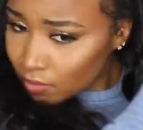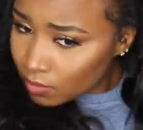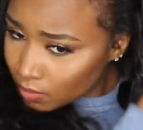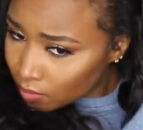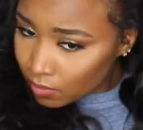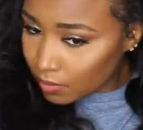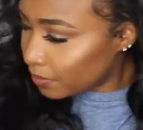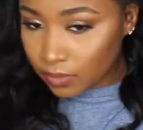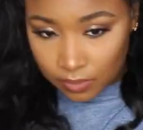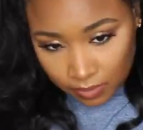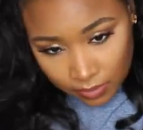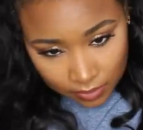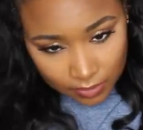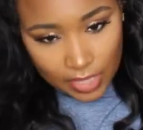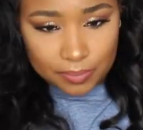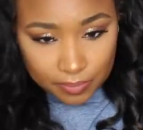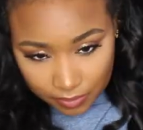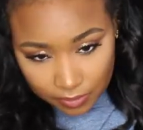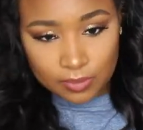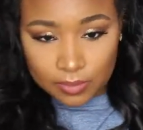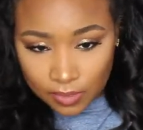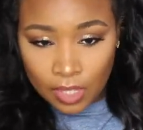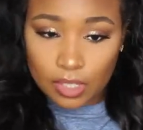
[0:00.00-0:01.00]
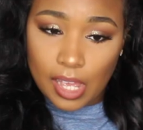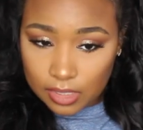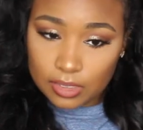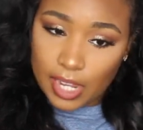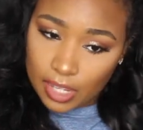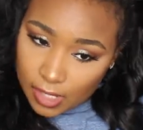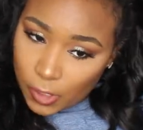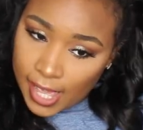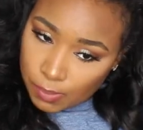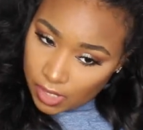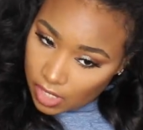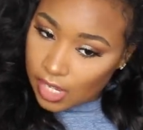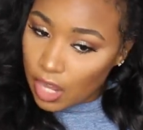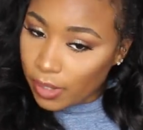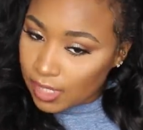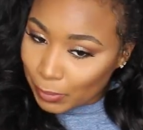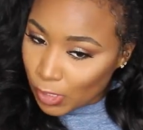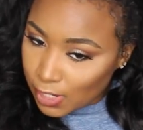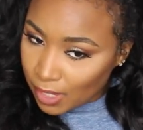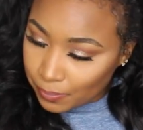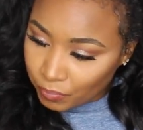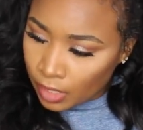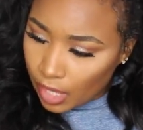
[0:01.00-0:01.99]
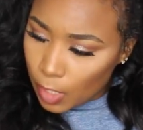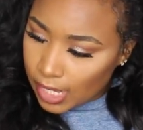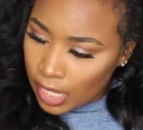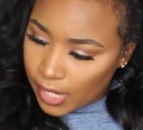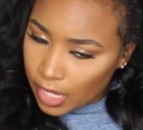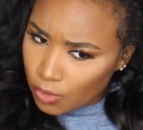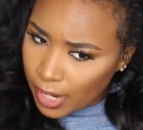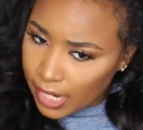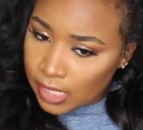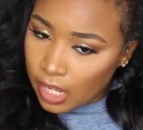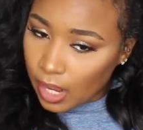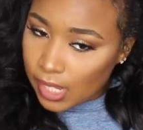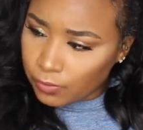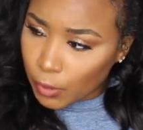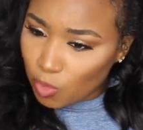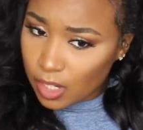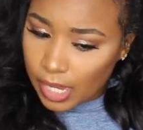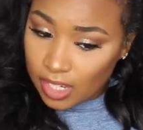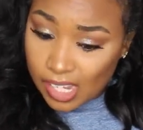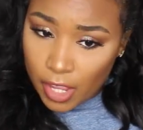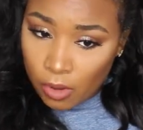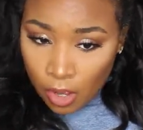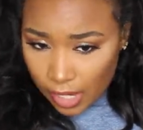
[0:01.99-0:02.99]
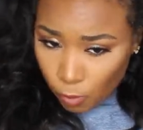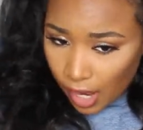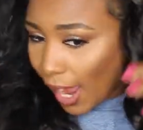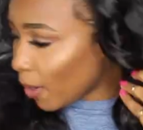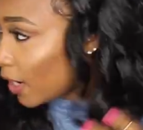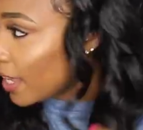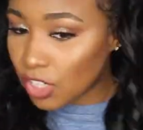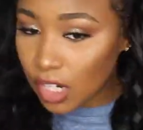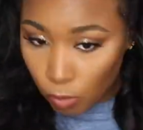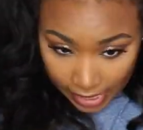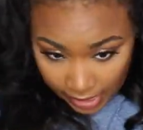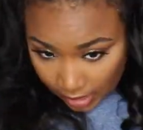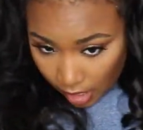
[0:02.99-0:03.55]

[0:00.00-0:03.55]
So in this clip-in video, this is my first time using the